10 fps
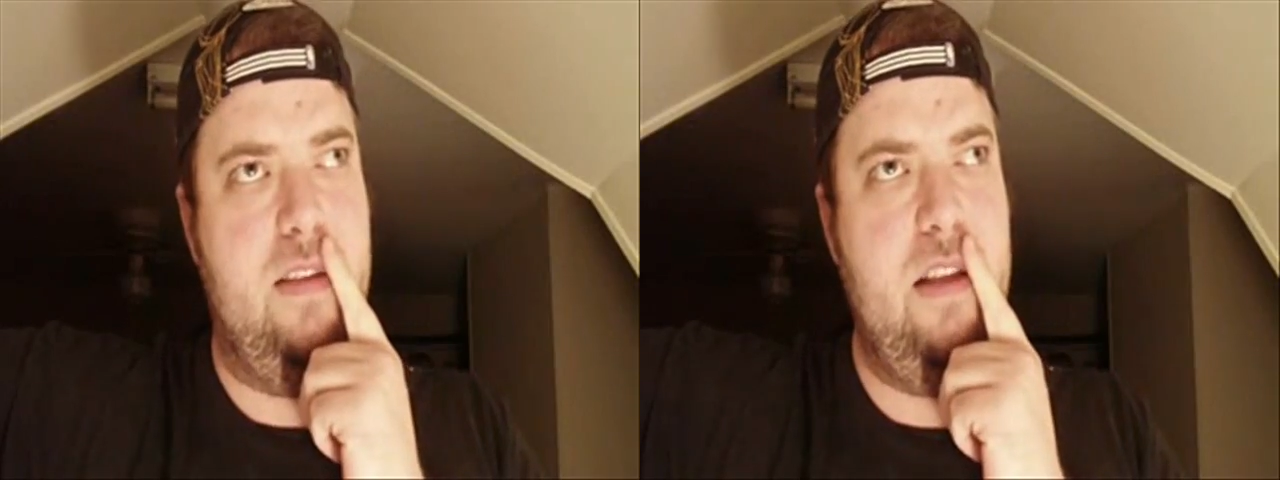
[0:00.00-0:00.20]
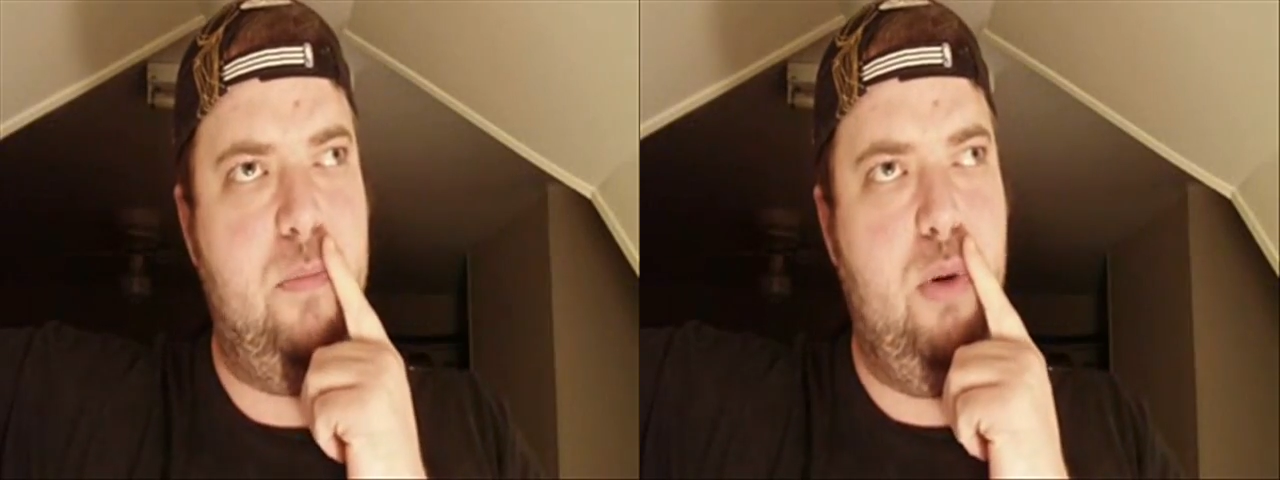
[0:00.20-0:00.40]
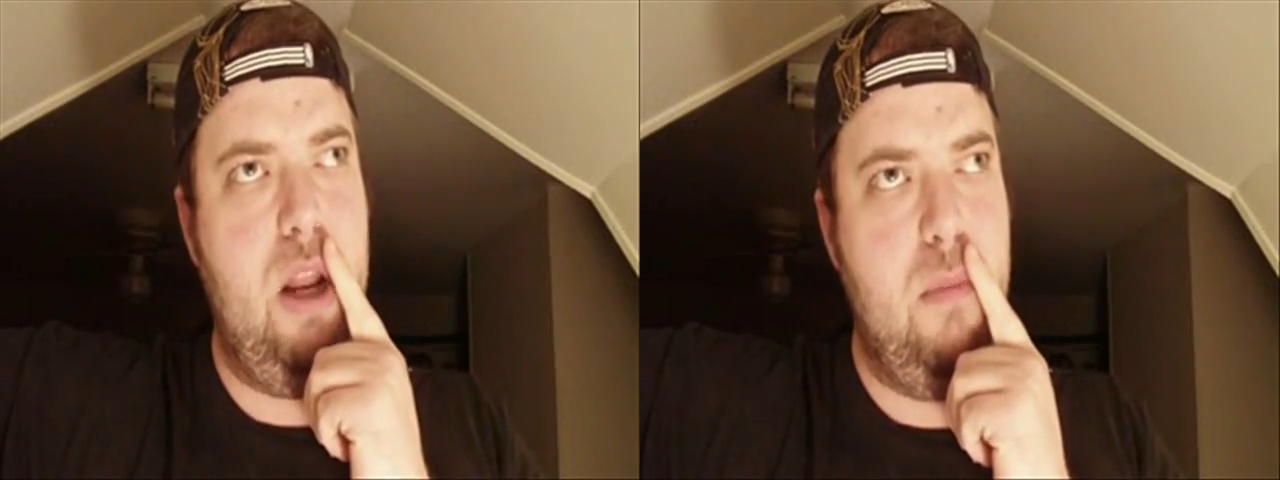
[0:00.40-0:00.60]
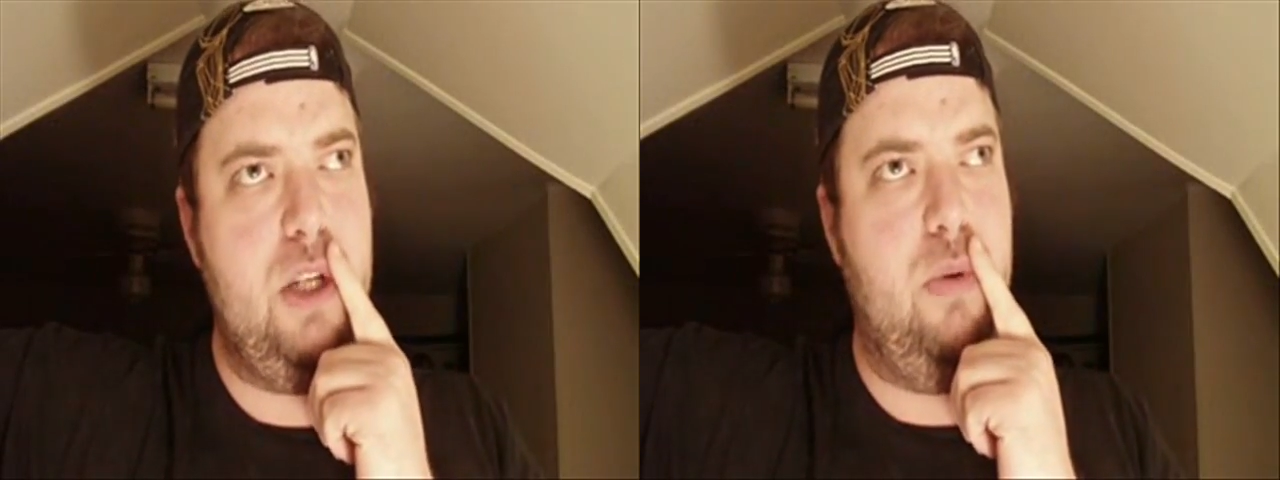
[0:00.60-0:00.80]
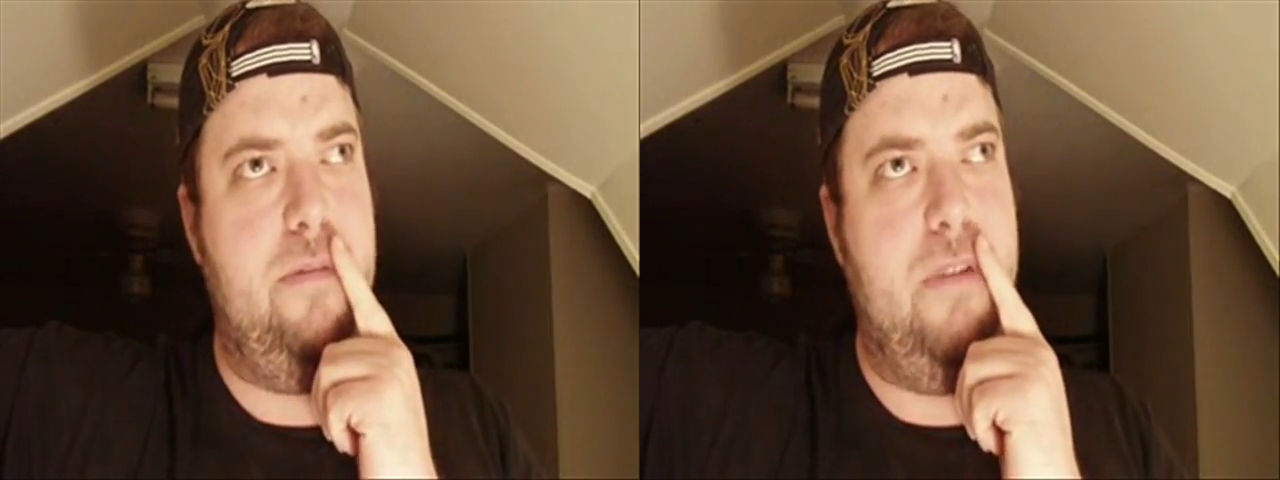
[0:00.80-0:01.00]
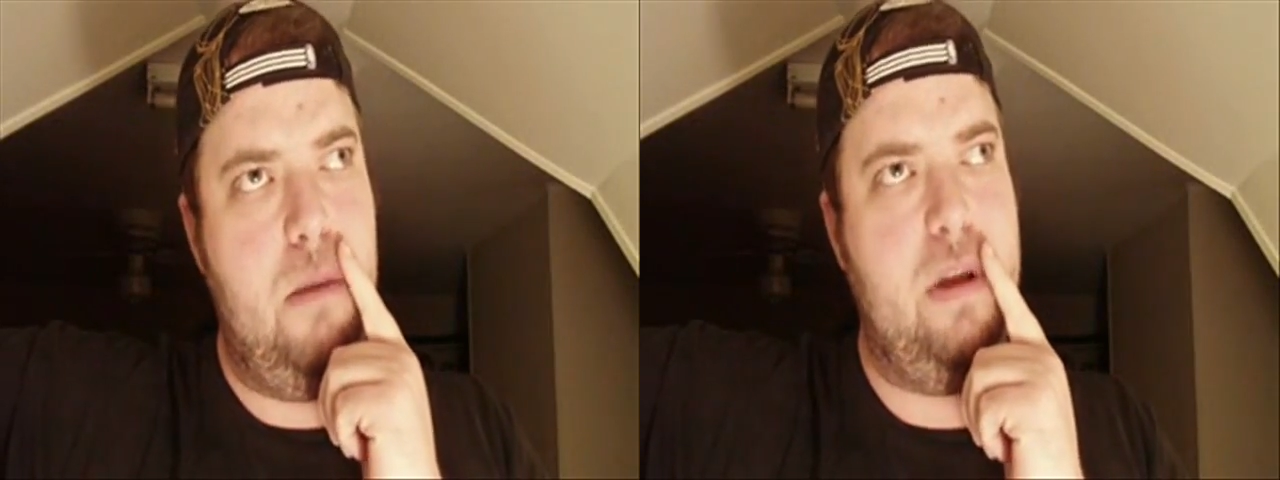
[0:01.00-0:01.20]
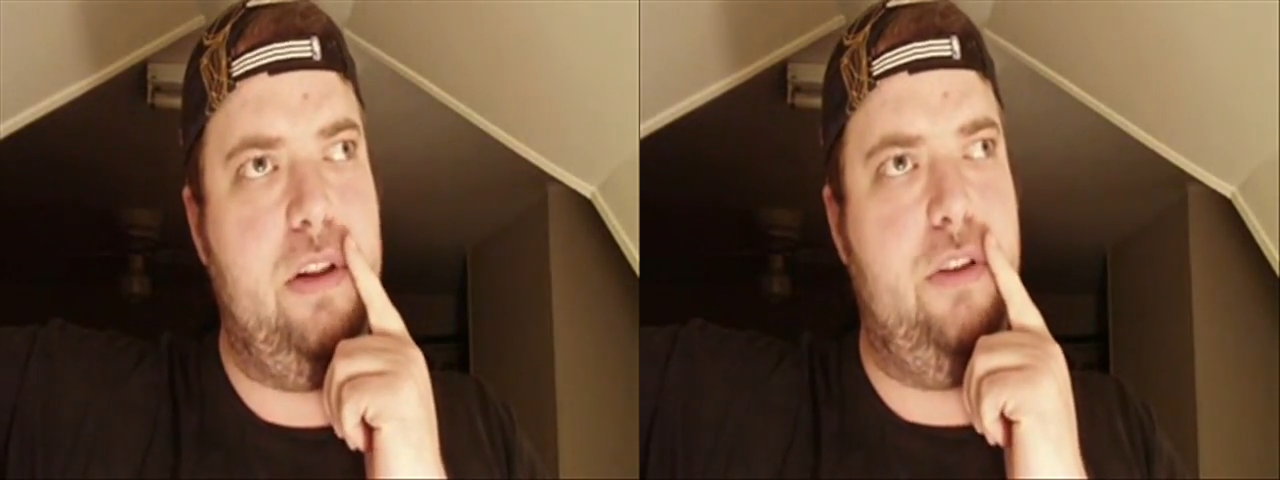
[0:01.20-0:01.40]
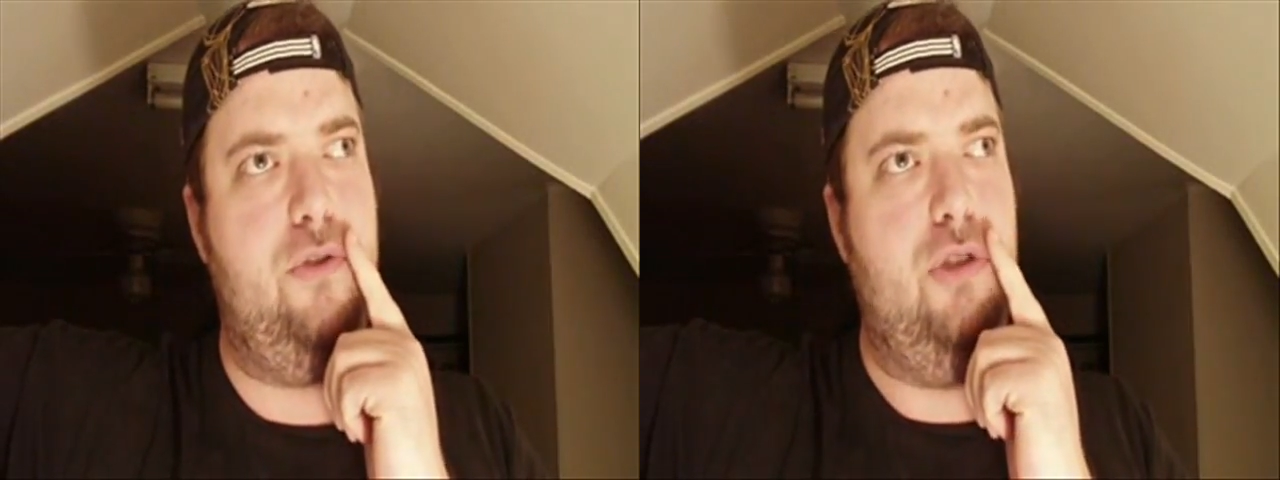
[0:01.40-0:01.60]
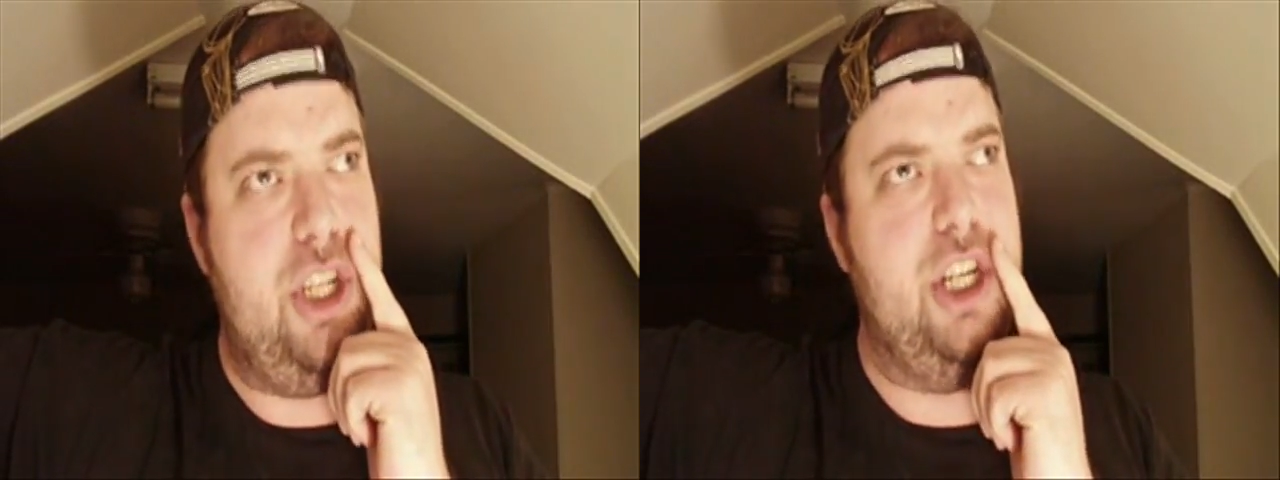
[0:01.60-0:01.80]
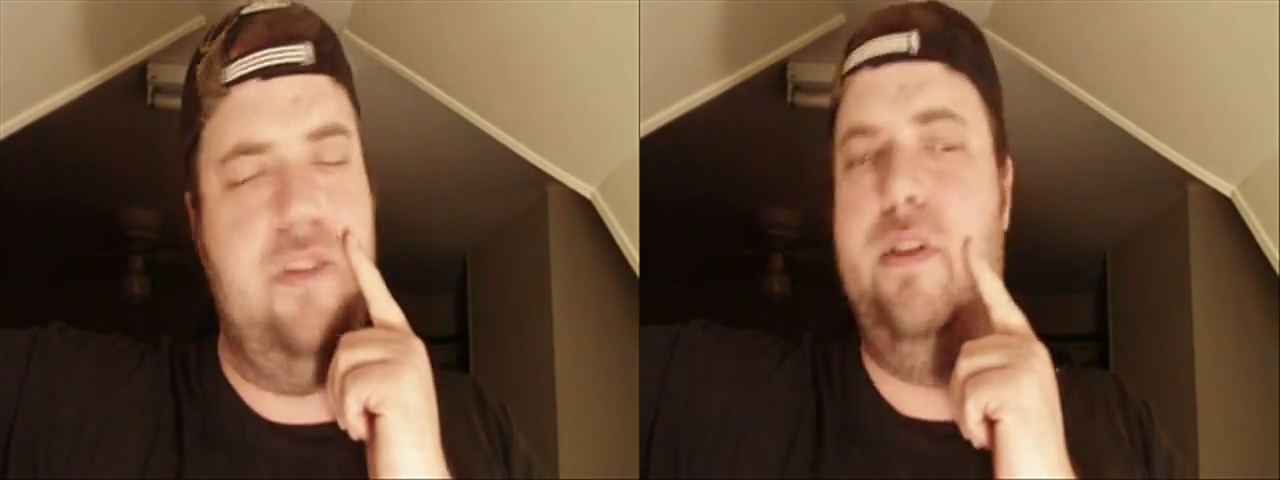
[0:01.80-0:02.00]
because that's pretty much what fundamentalist
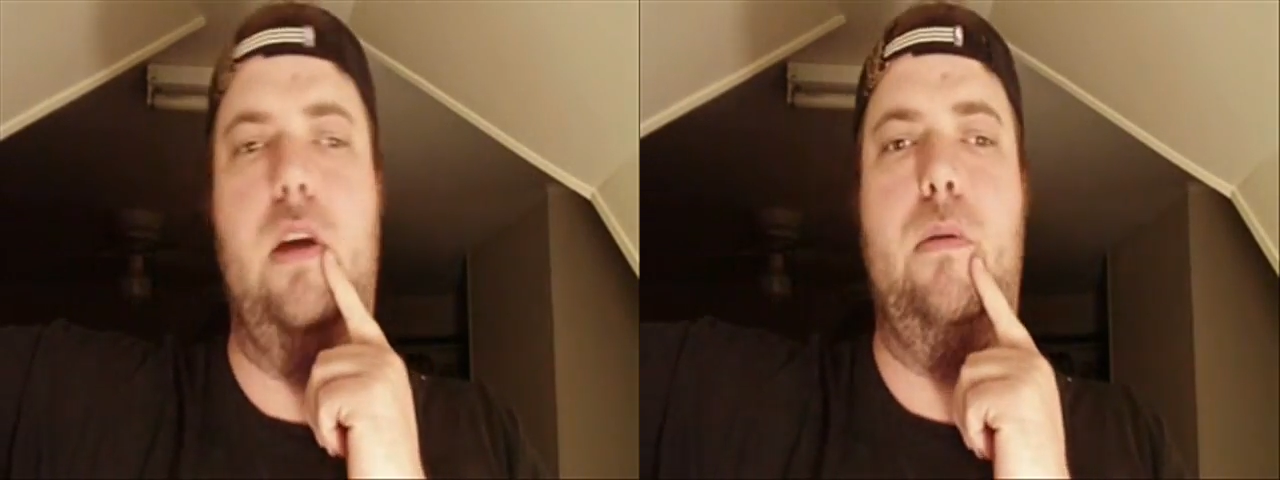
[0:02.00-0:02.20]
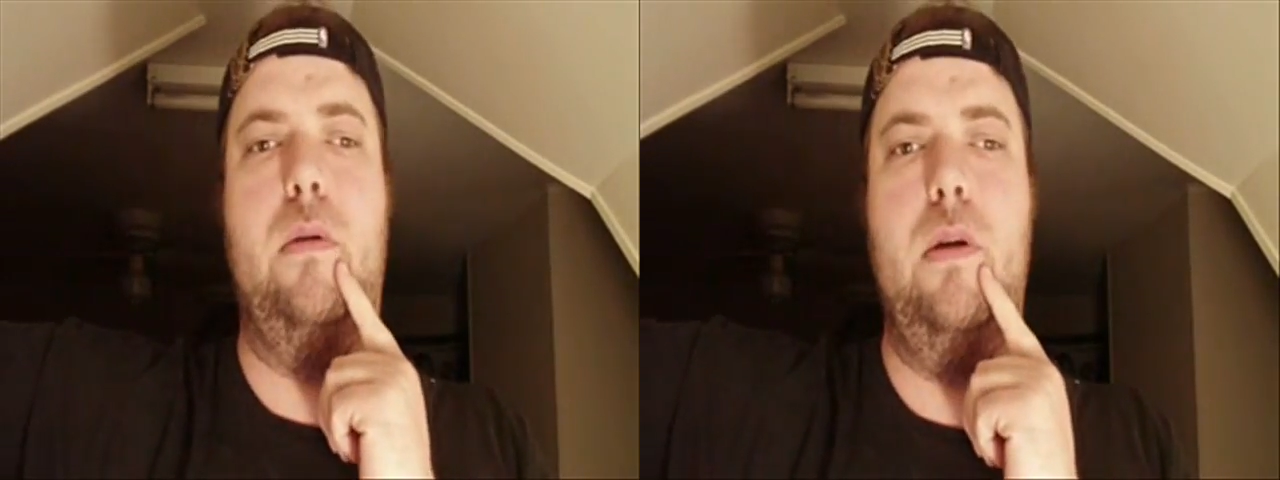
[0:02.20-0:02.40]
Christians do